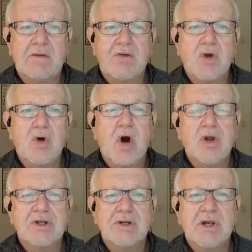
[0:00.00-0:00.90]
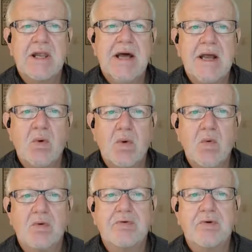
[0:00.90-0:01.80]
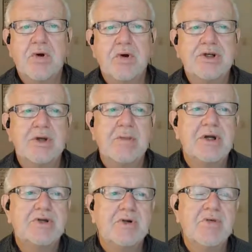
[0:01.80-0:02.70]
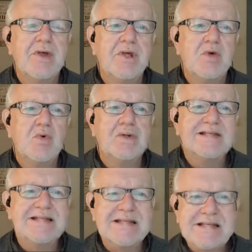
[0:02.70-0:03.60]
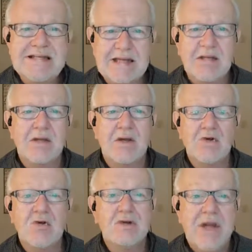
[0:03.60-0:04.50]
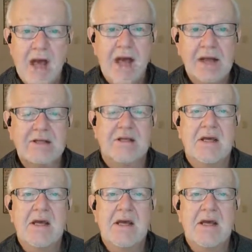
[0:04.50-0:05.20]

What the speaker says: you caught us online, we want to encourage you to make sure that you send in your tithes.